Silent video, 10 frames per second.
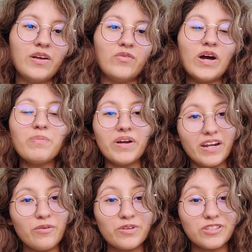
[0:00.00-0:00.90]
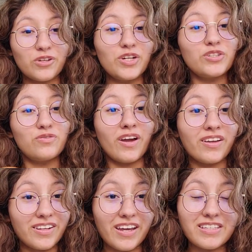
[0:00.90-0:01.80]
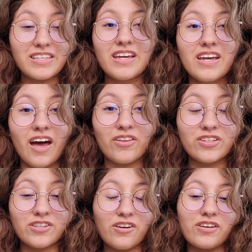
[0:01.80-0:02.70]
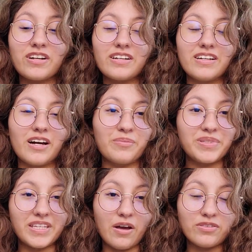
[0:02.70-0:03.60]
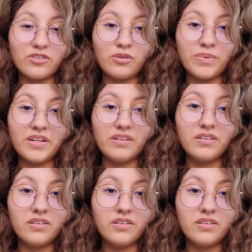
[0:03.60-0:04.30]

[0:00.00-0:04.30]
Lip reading: Right, by now we're starting to recognize how the song sounds a little bit.